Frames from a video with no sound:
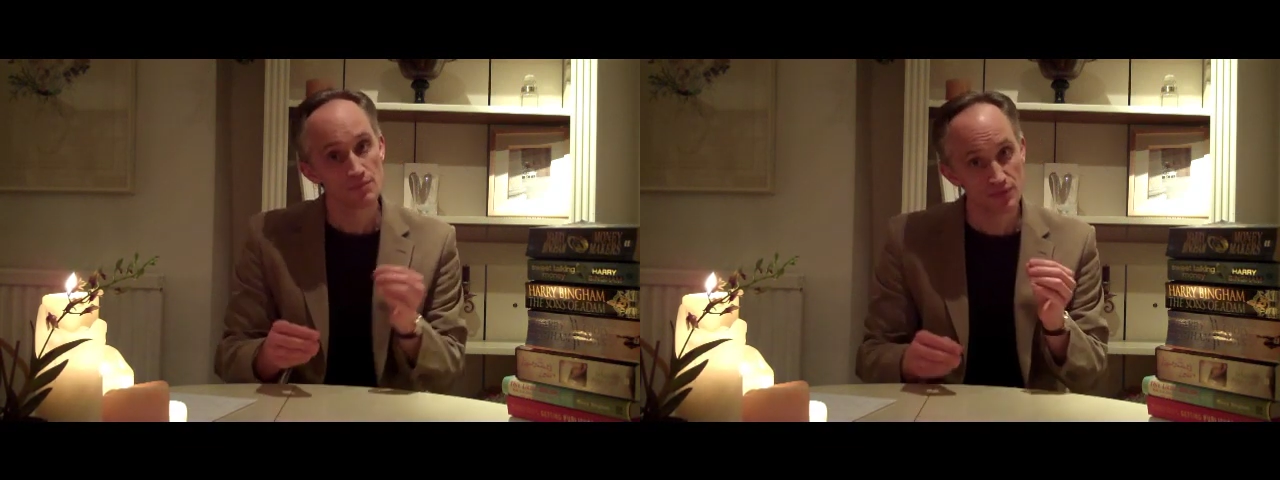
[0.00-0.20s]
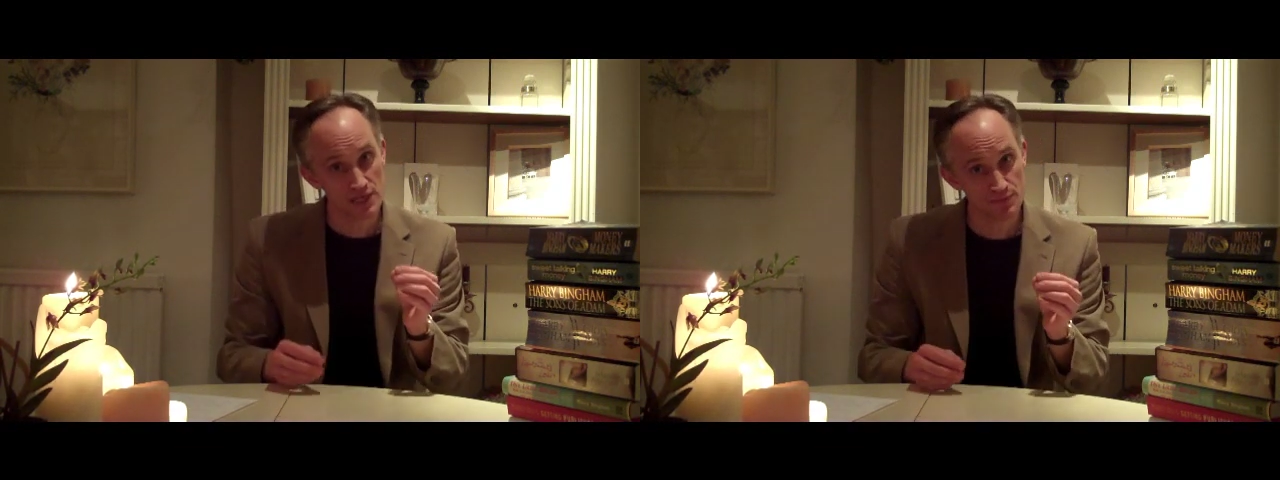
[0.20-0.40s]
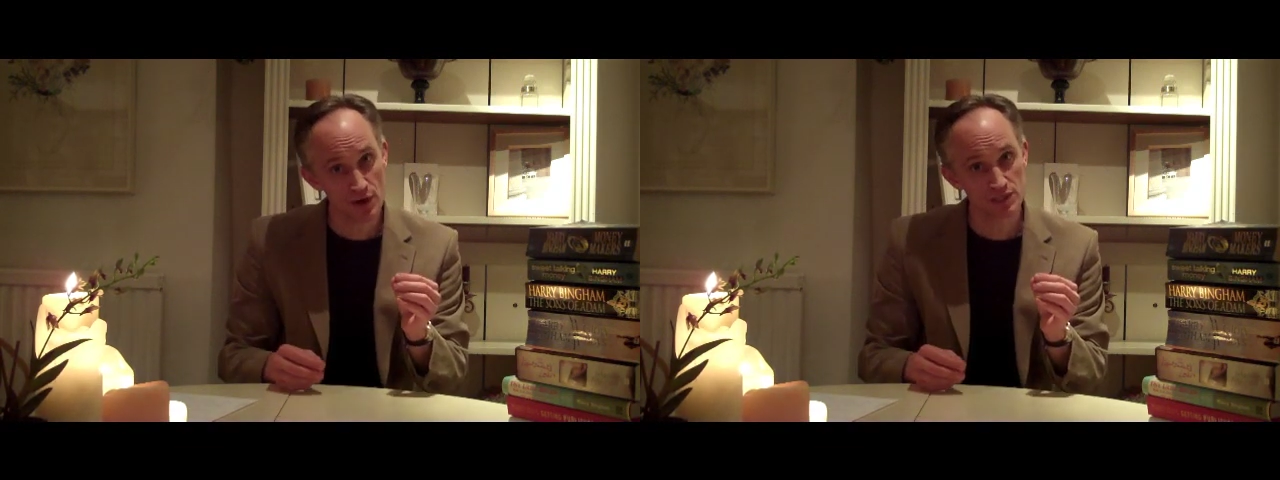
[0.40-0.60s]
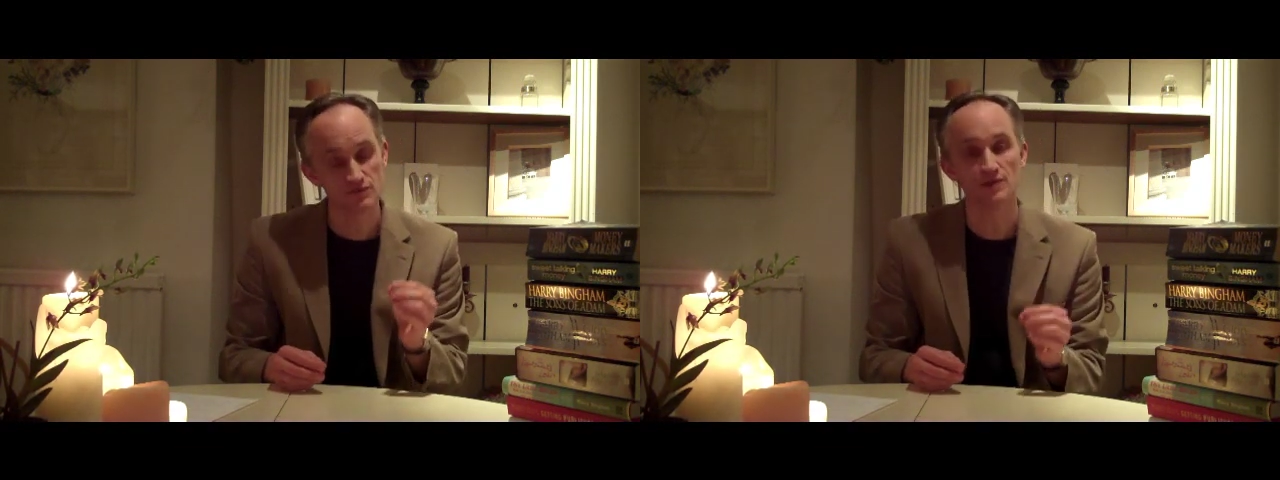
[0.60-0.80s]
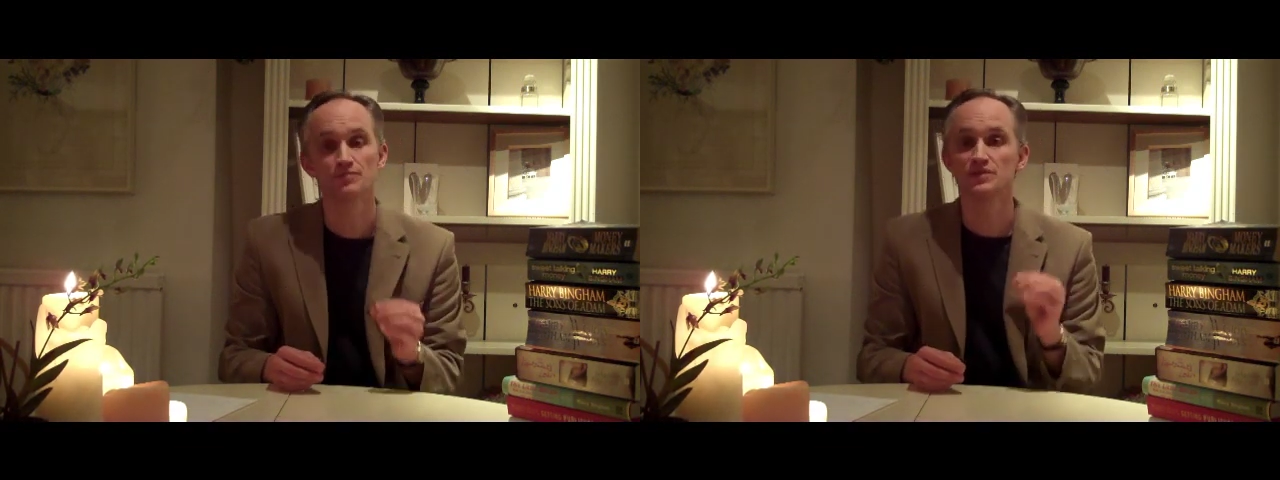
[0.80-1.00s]
That's part of
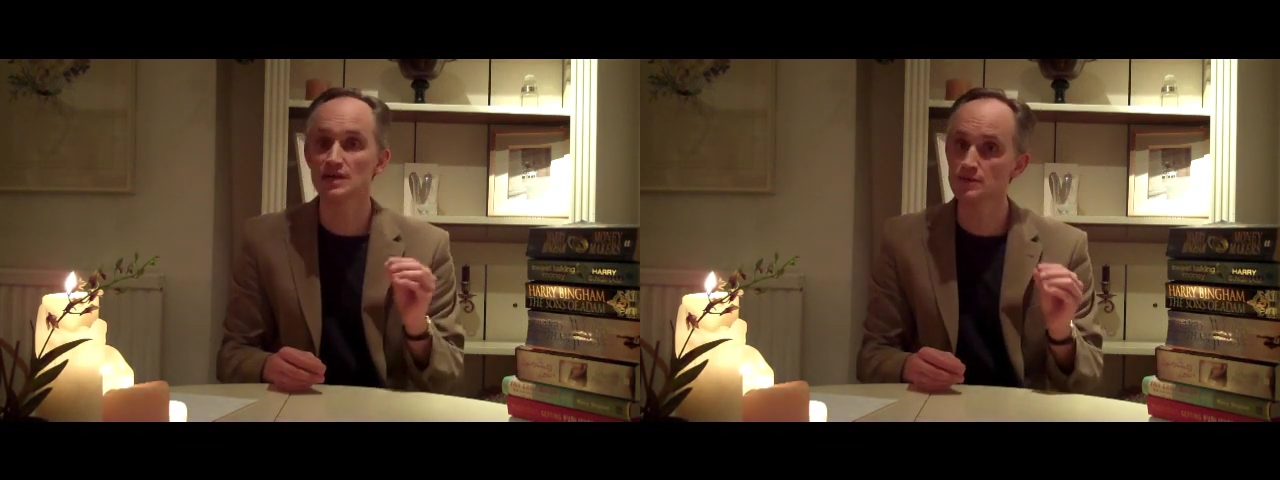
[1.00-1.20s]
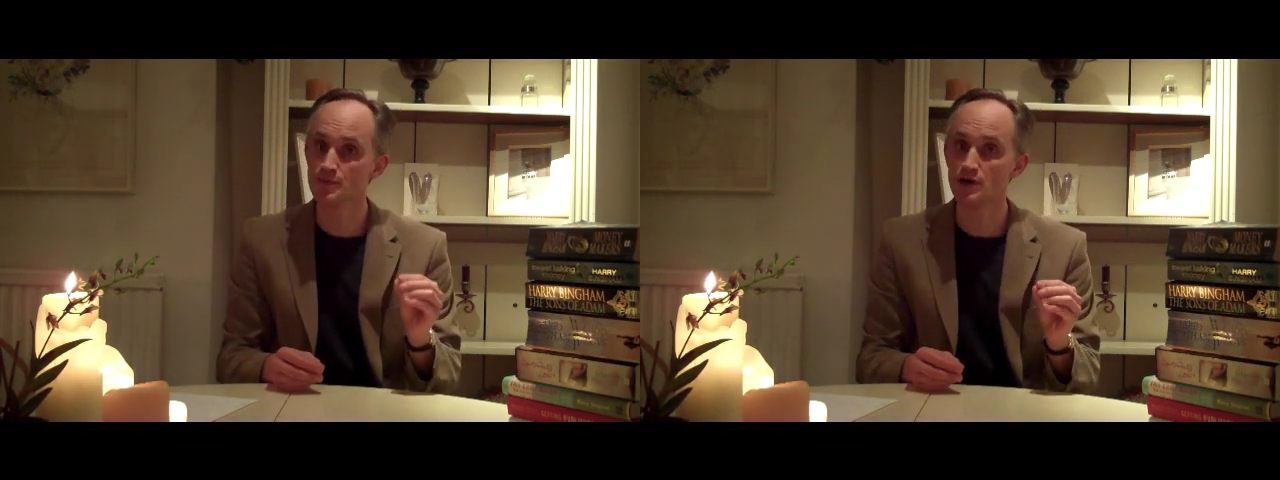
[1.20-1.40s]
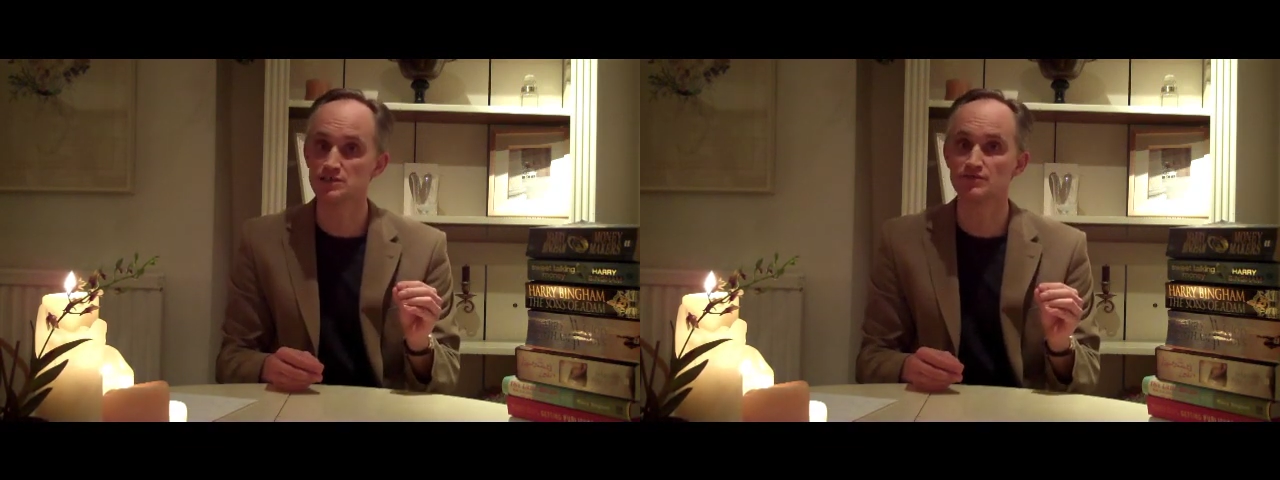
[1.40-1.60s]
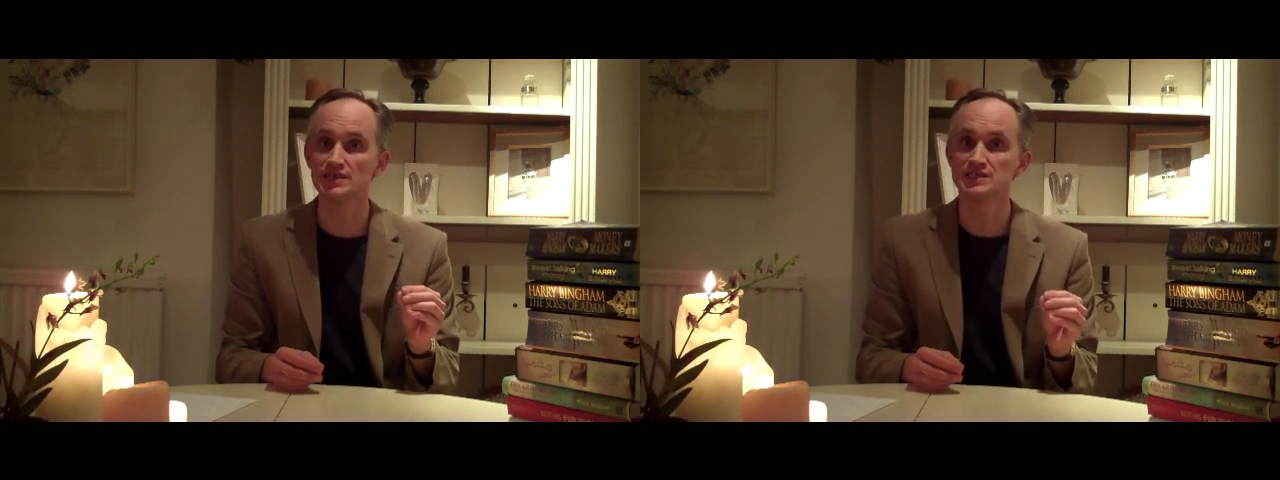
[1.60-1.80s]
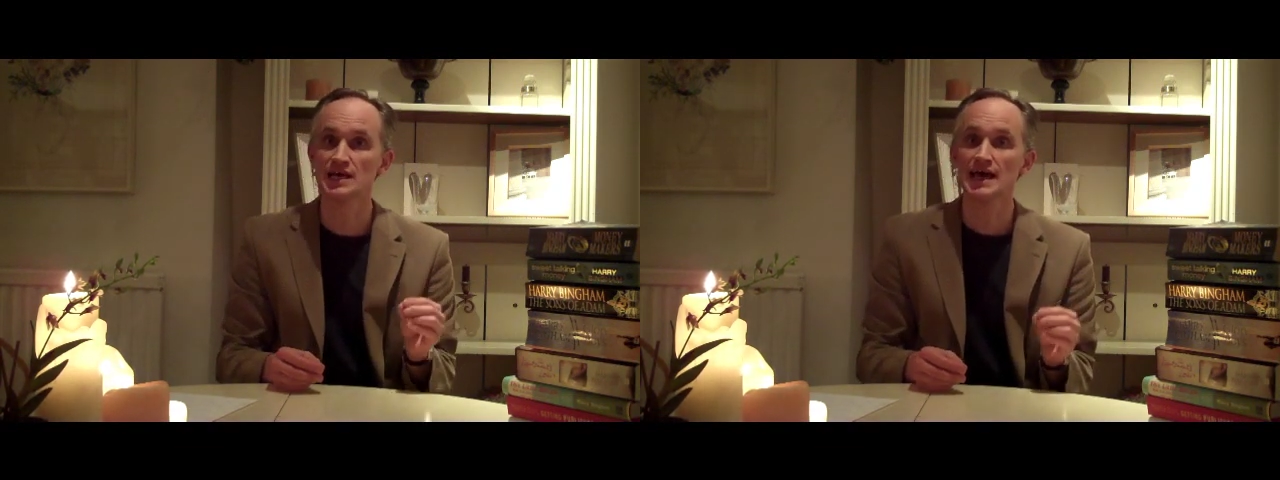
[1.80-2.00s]
it. The other part of
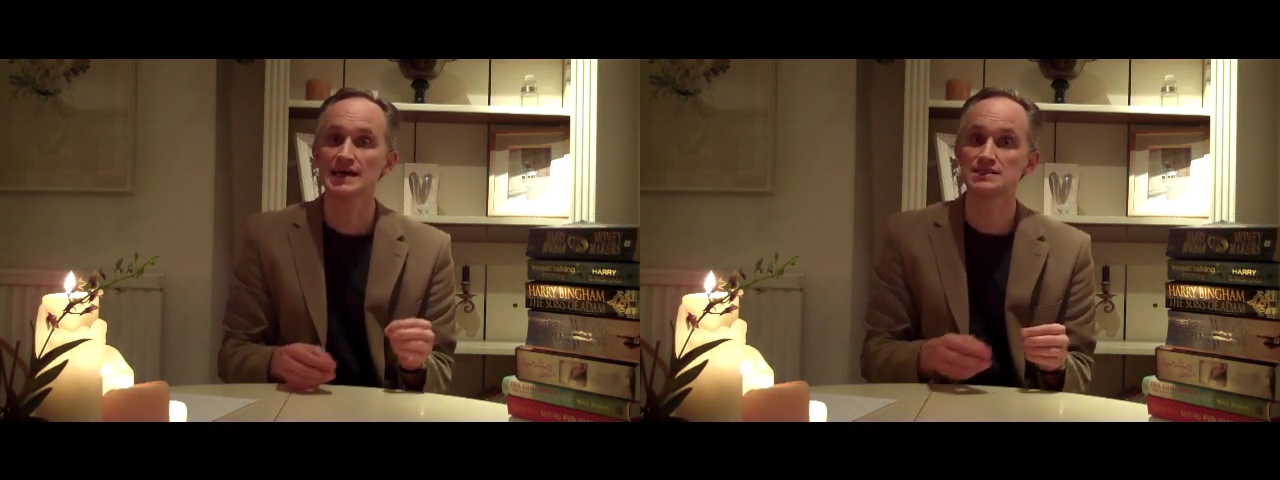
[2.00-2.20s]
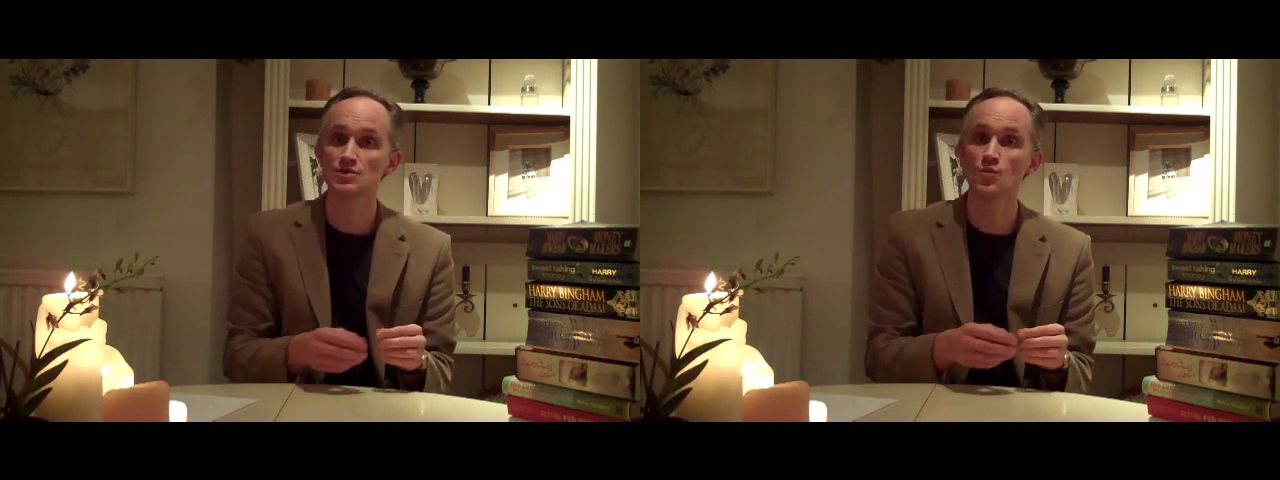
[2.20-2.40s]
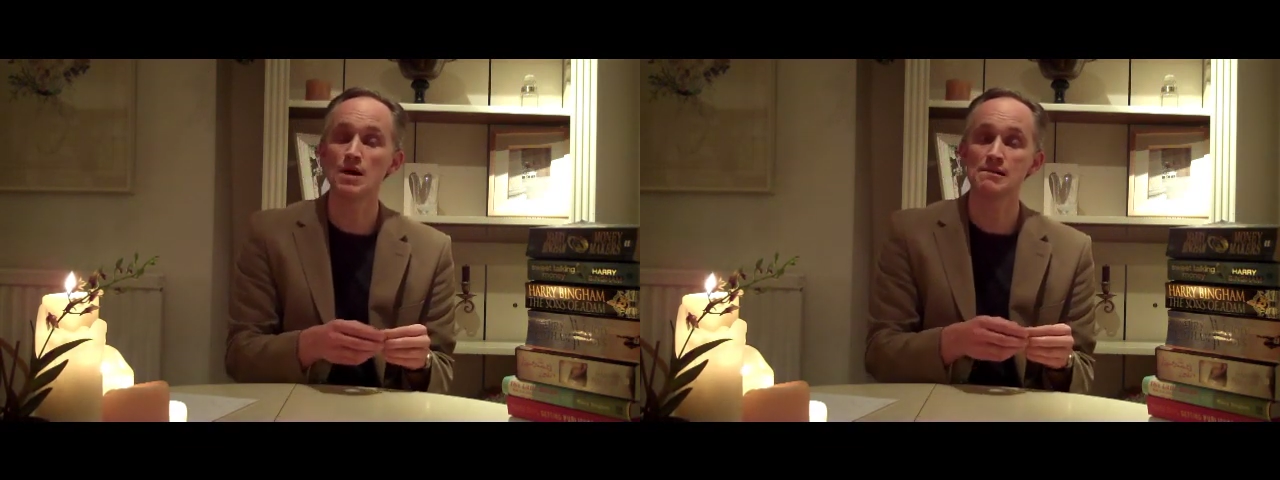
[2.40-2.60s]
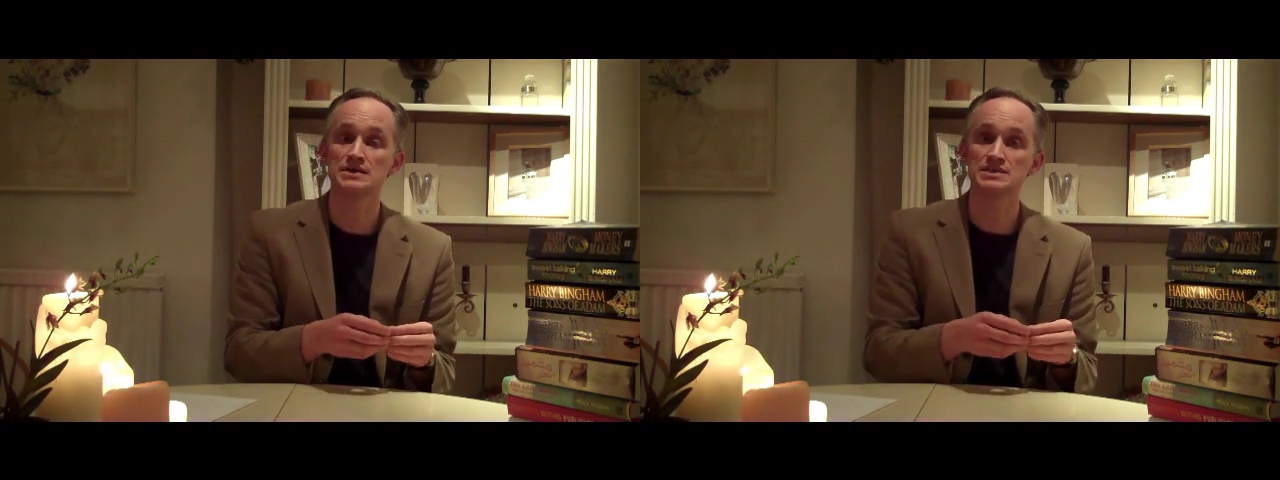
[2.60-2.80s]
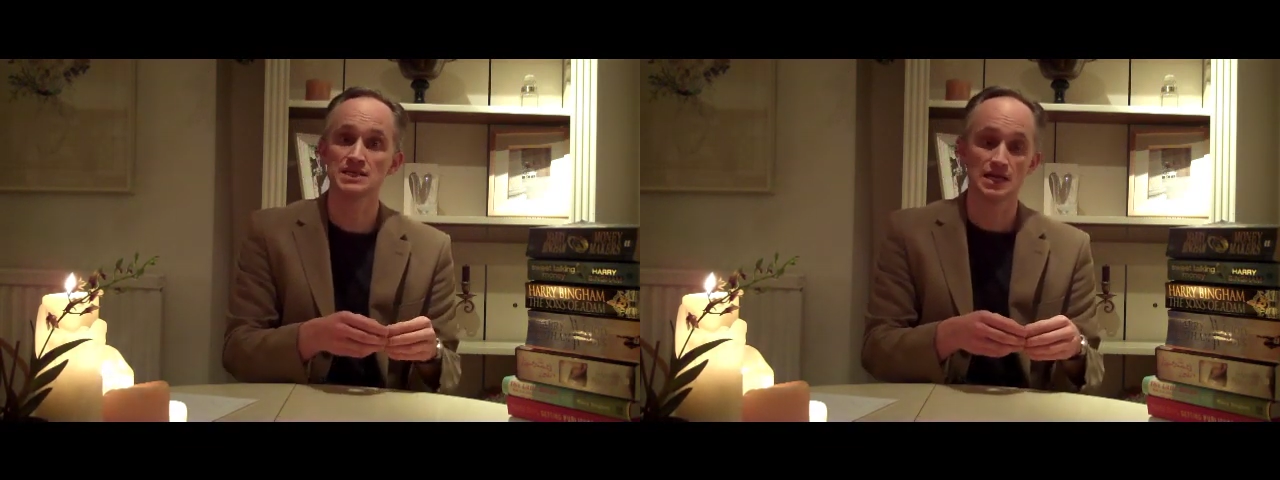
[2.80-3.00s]
it is that
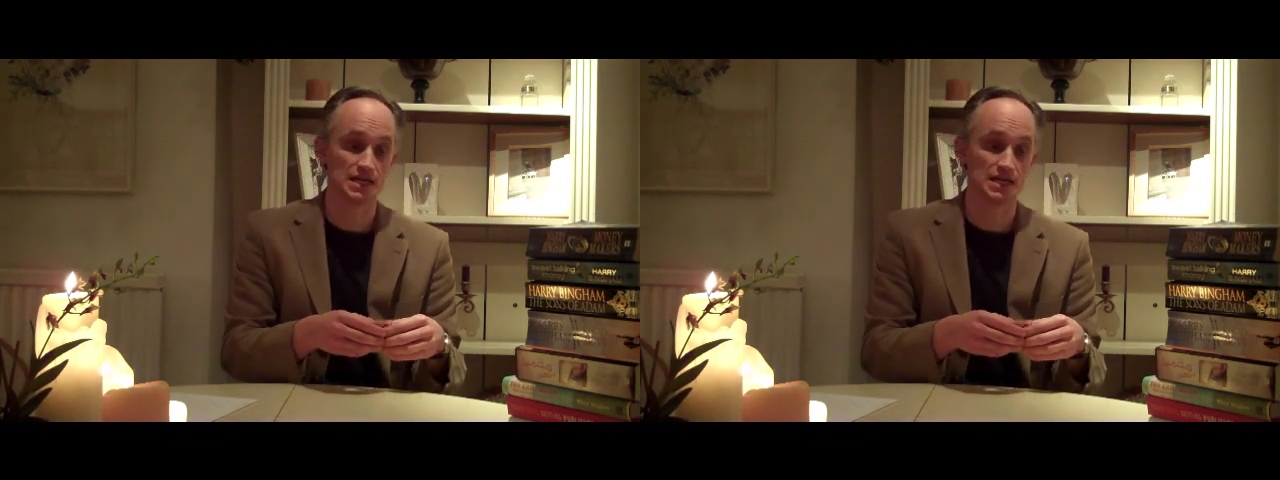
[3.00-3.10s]
whereas,